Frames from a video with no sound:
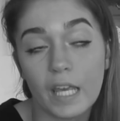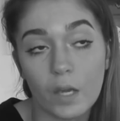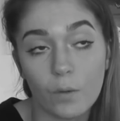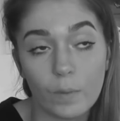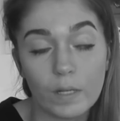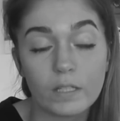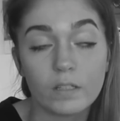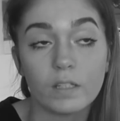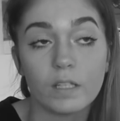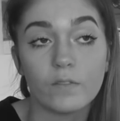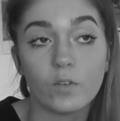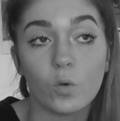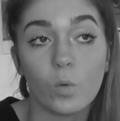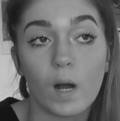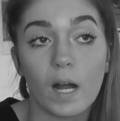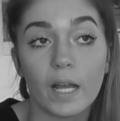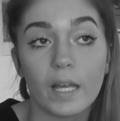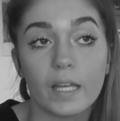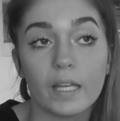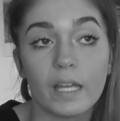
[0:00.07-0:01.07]
can't wait to leave
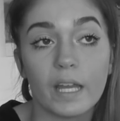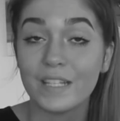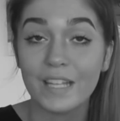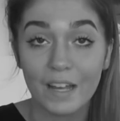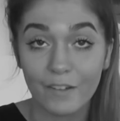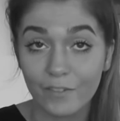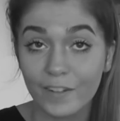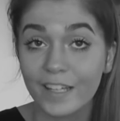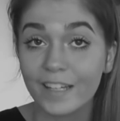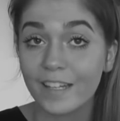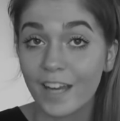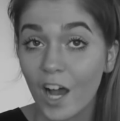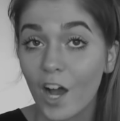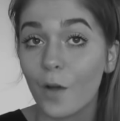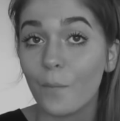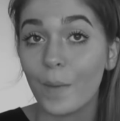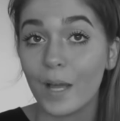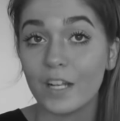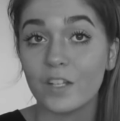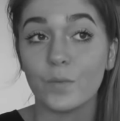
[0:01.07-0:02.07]
Hawaii. I'm definitely
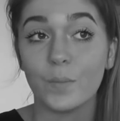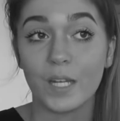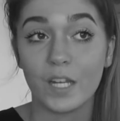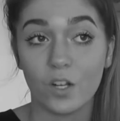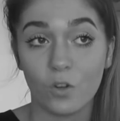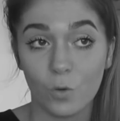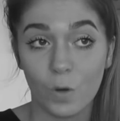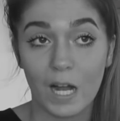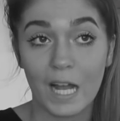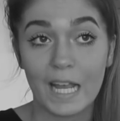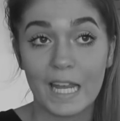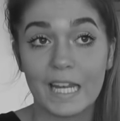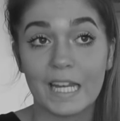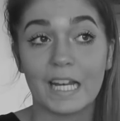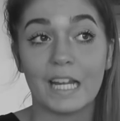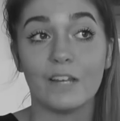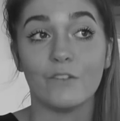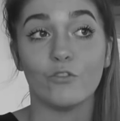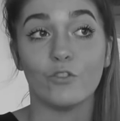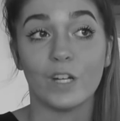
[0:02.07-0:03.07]
not meant to be in
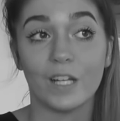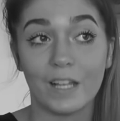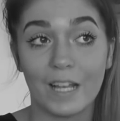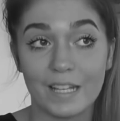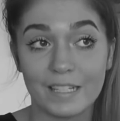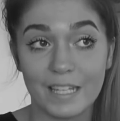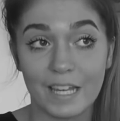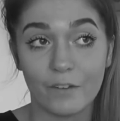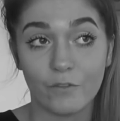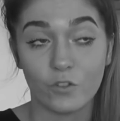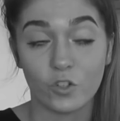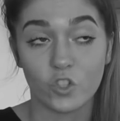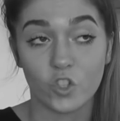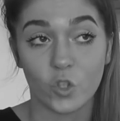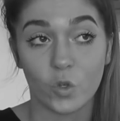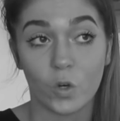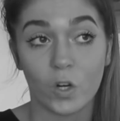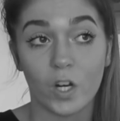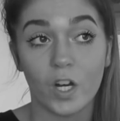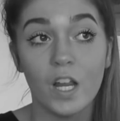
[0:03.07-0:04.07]
Hawaii, and I've realized that for
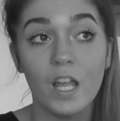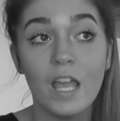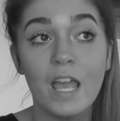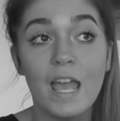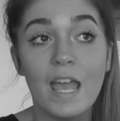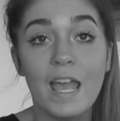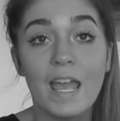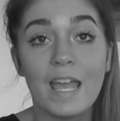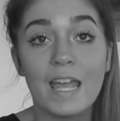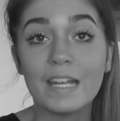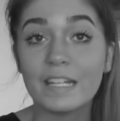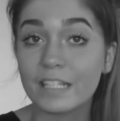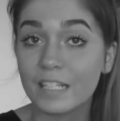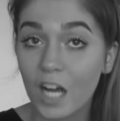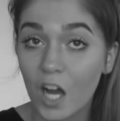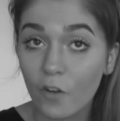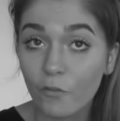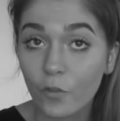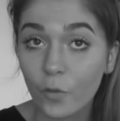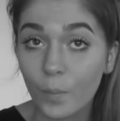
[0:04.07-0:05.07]
sure. It's
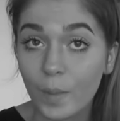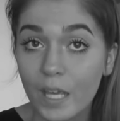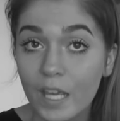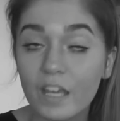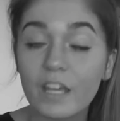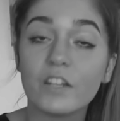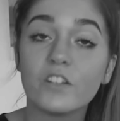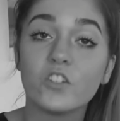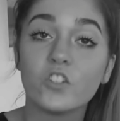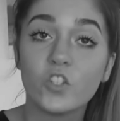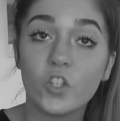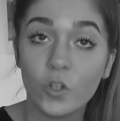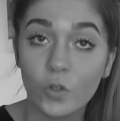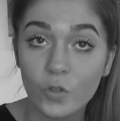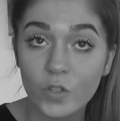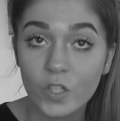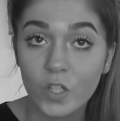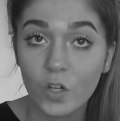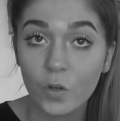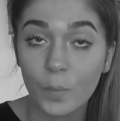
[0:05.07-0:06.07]
not for me, it's
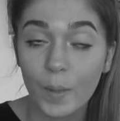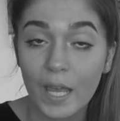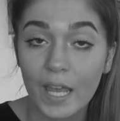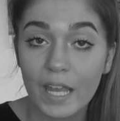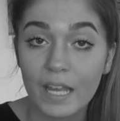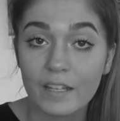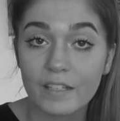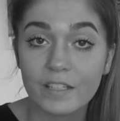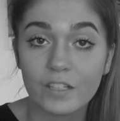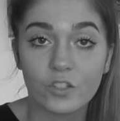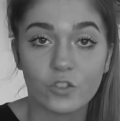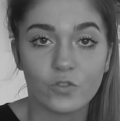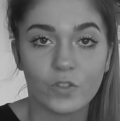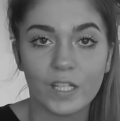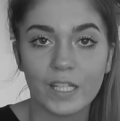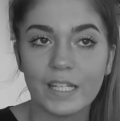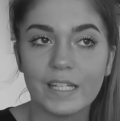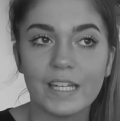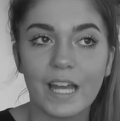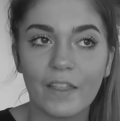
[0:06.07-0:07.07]
too slow paced. There's
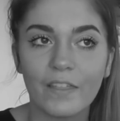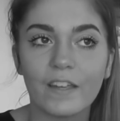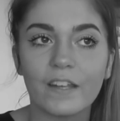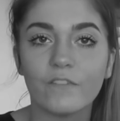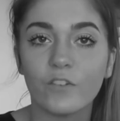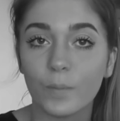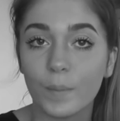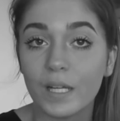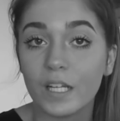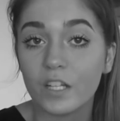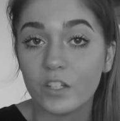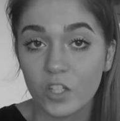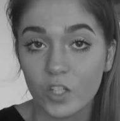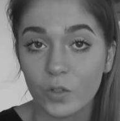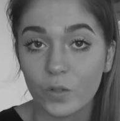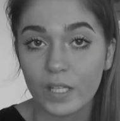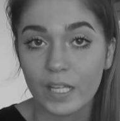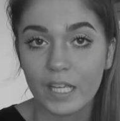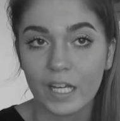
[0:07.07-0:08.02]
really nothing for me to do